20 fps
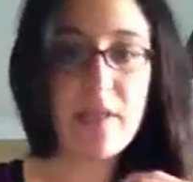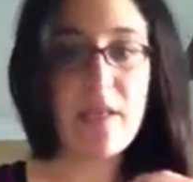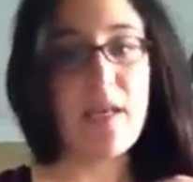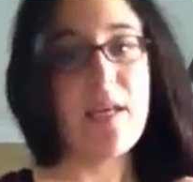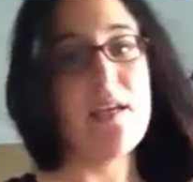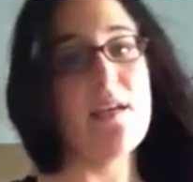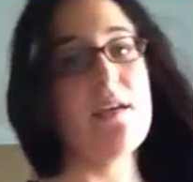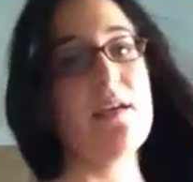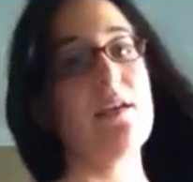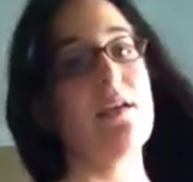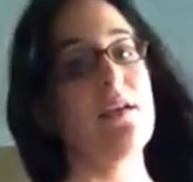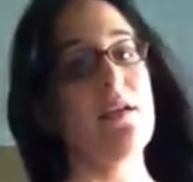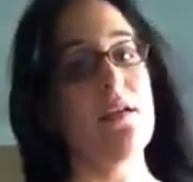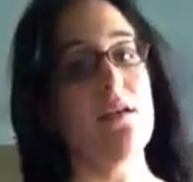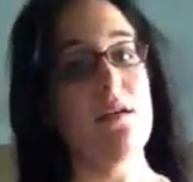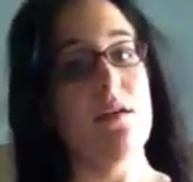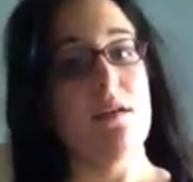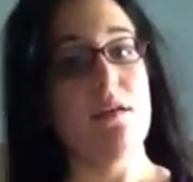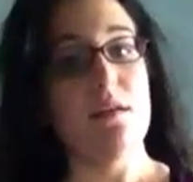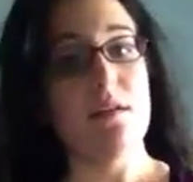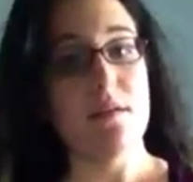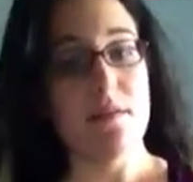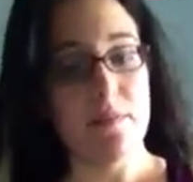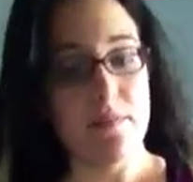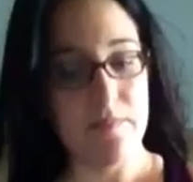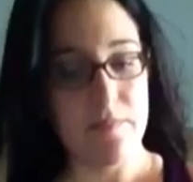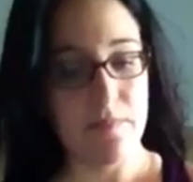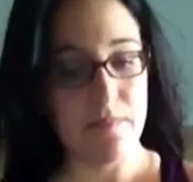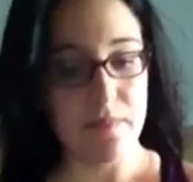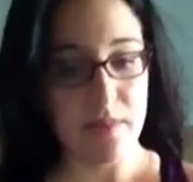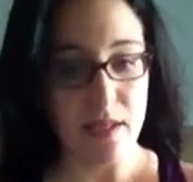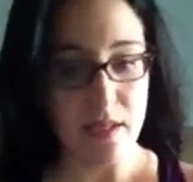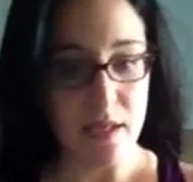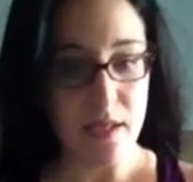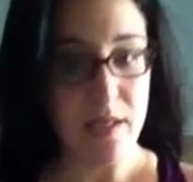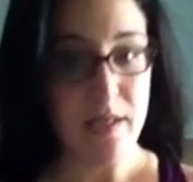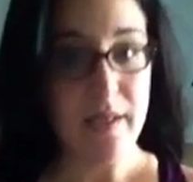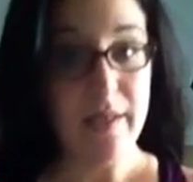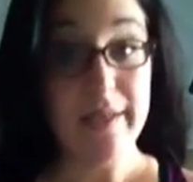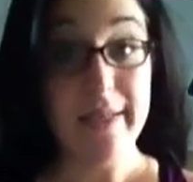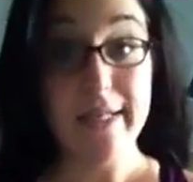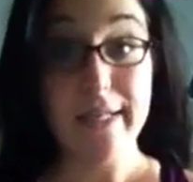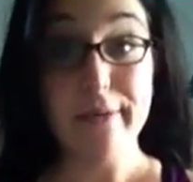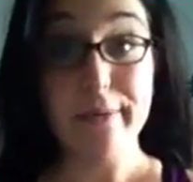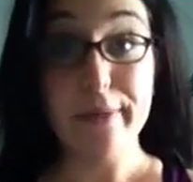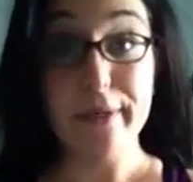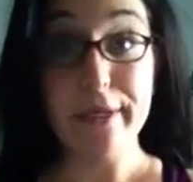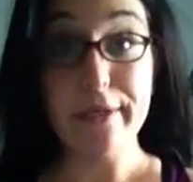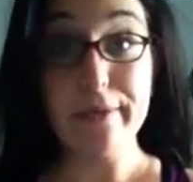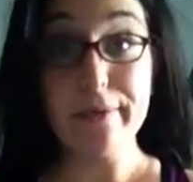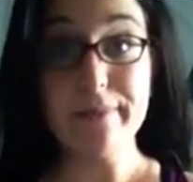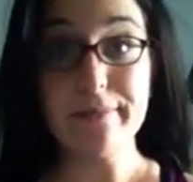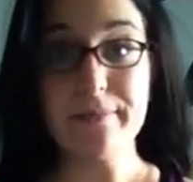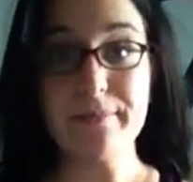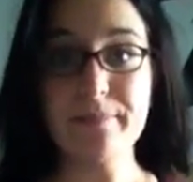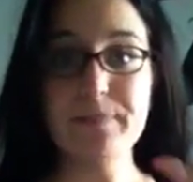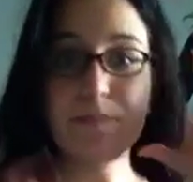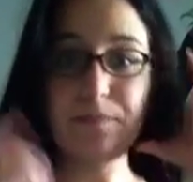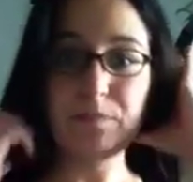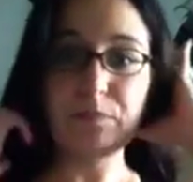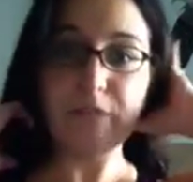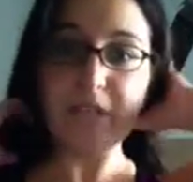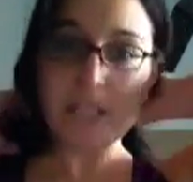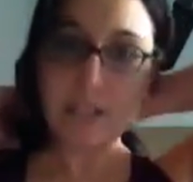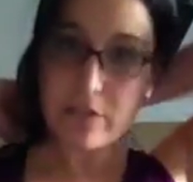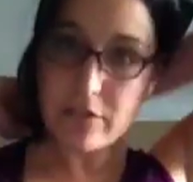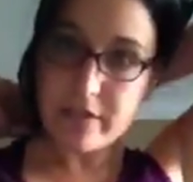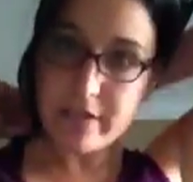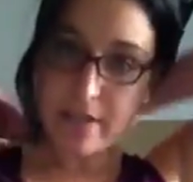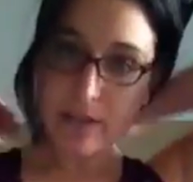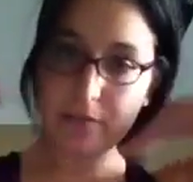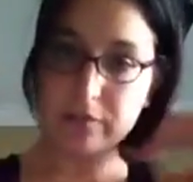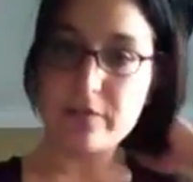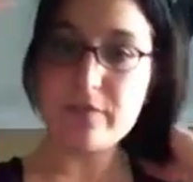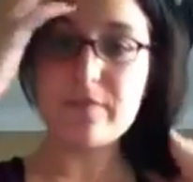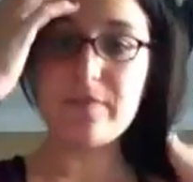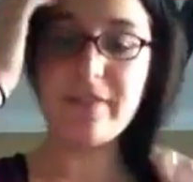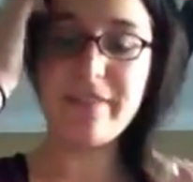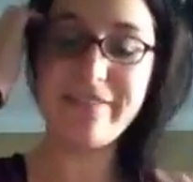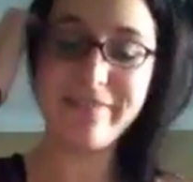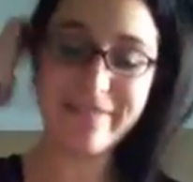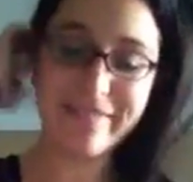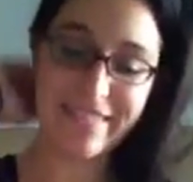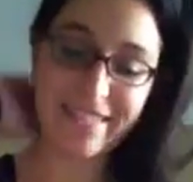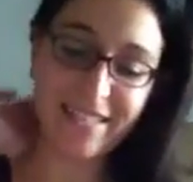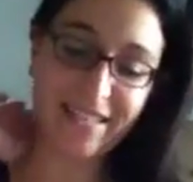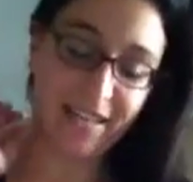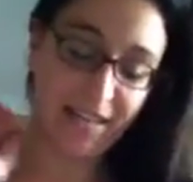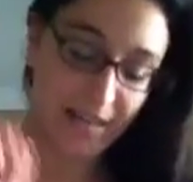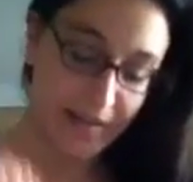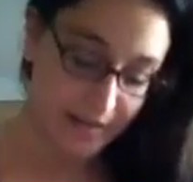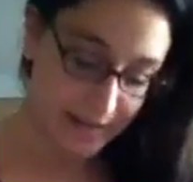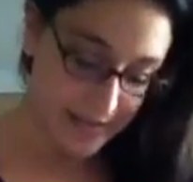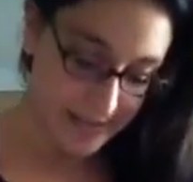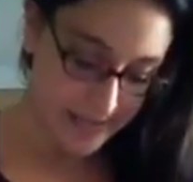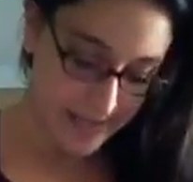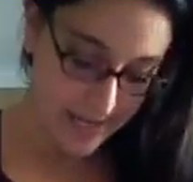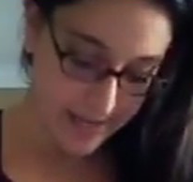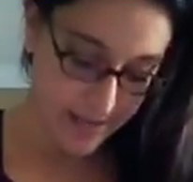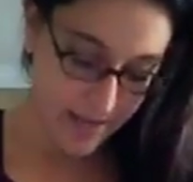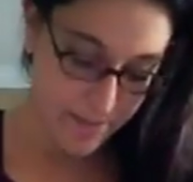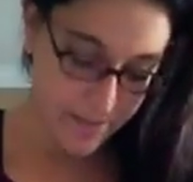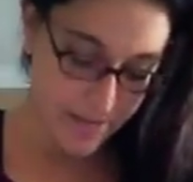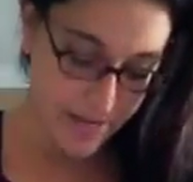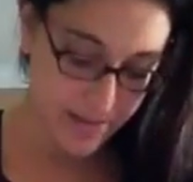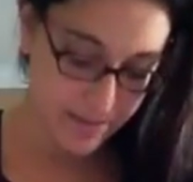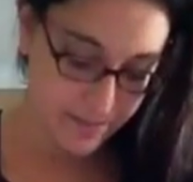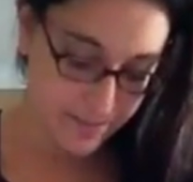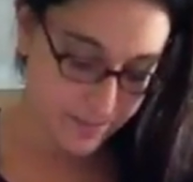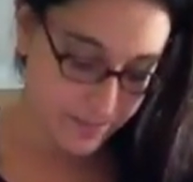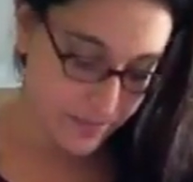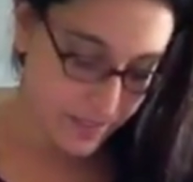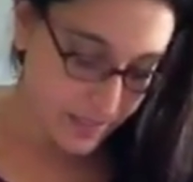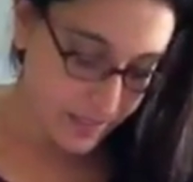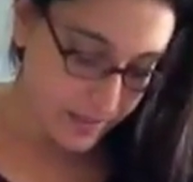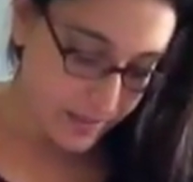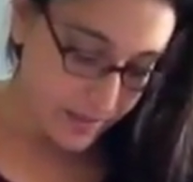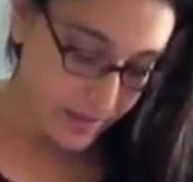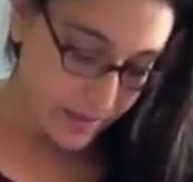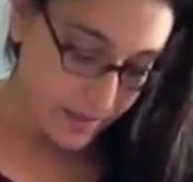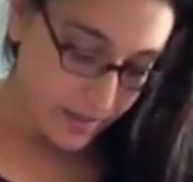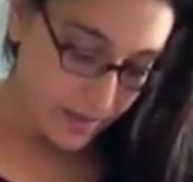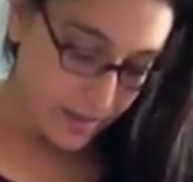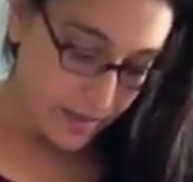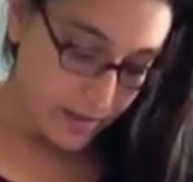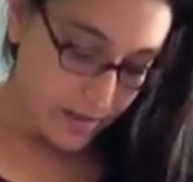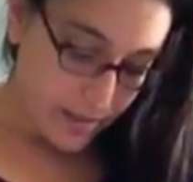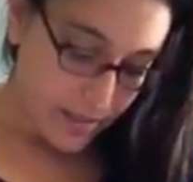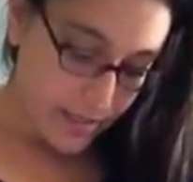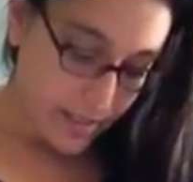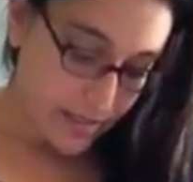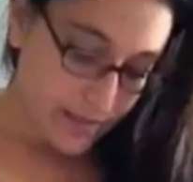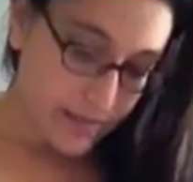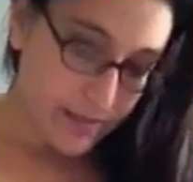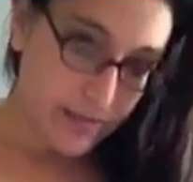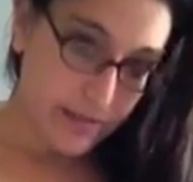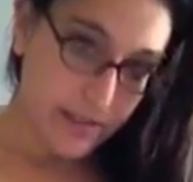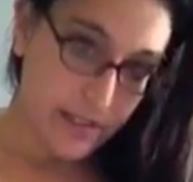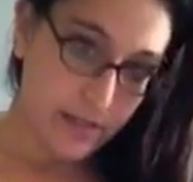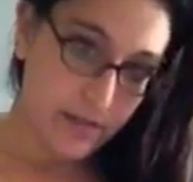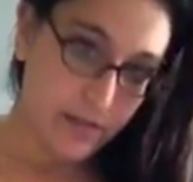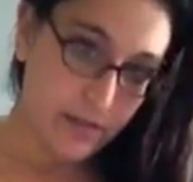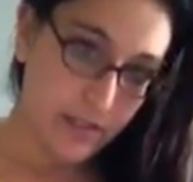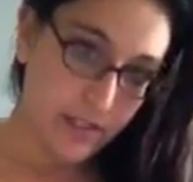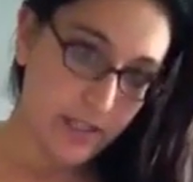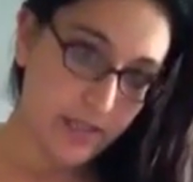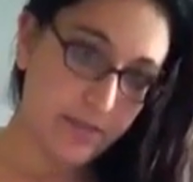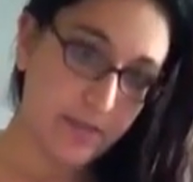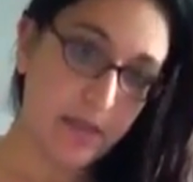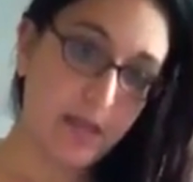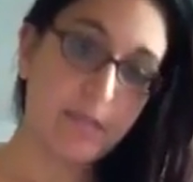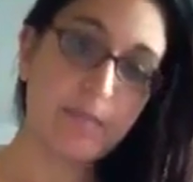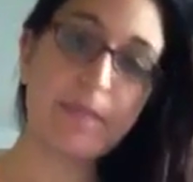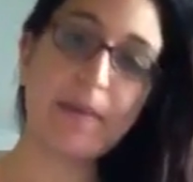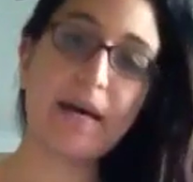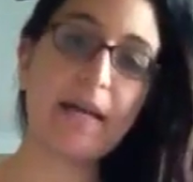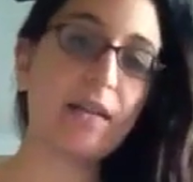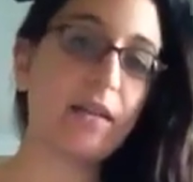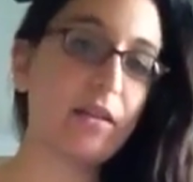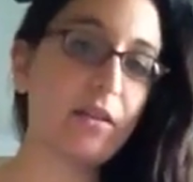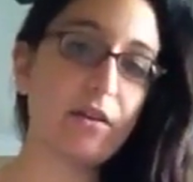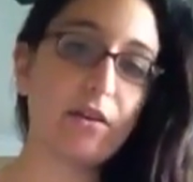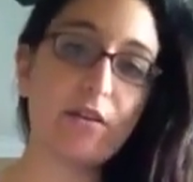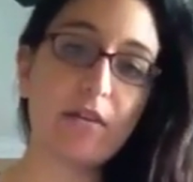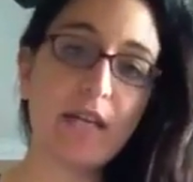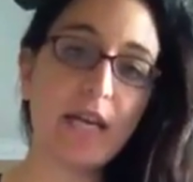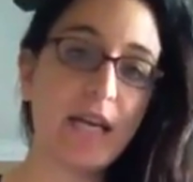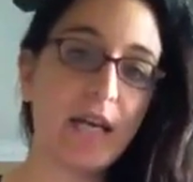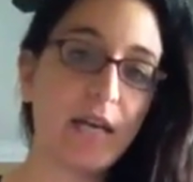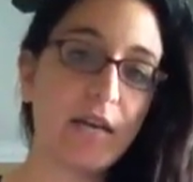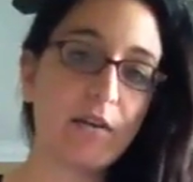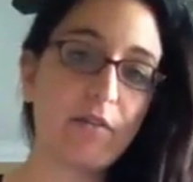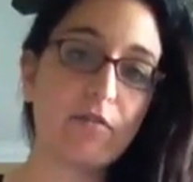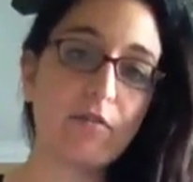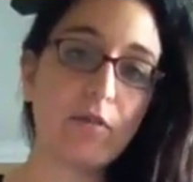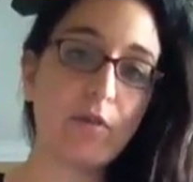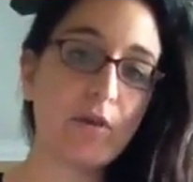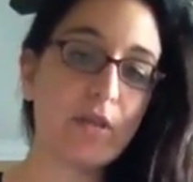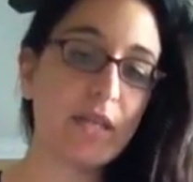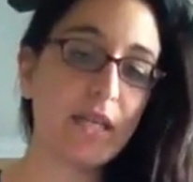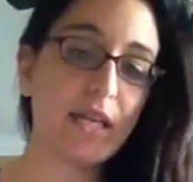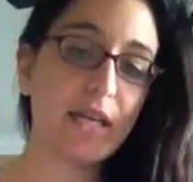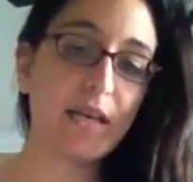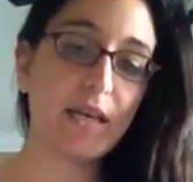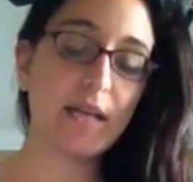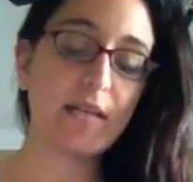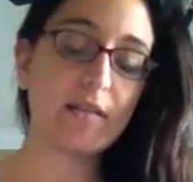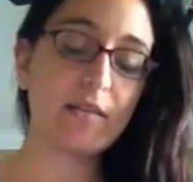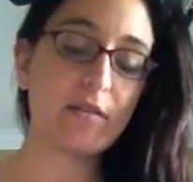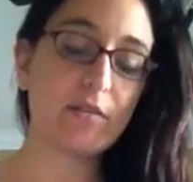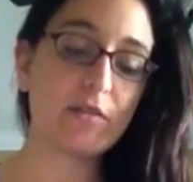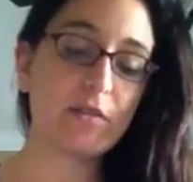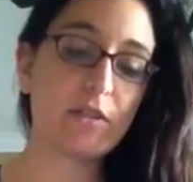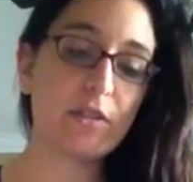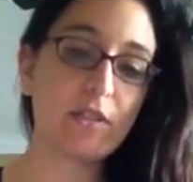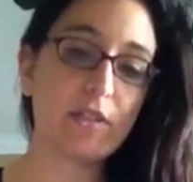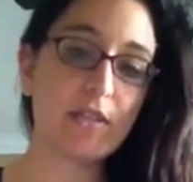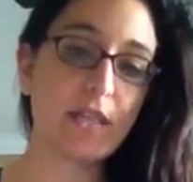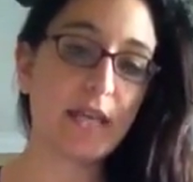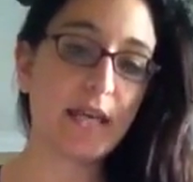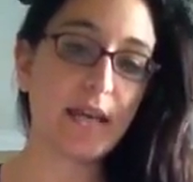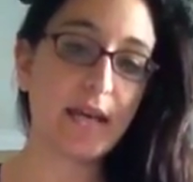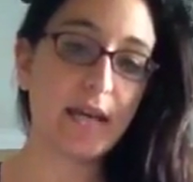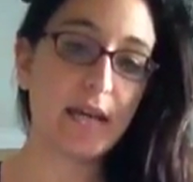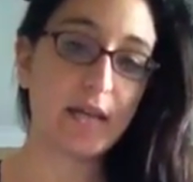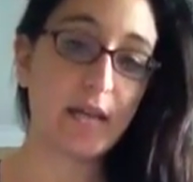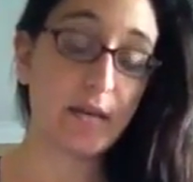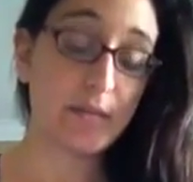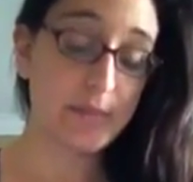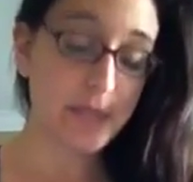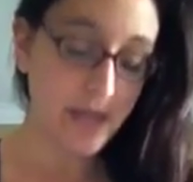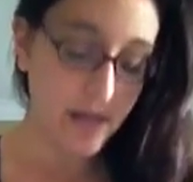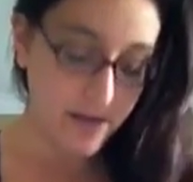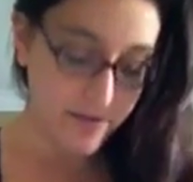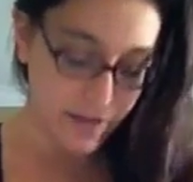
And here we go. Brace yourself. Just kidding, it's not that bad. Alright, so I usually, by the third day or fourth day, it's usually just like kind of comes off.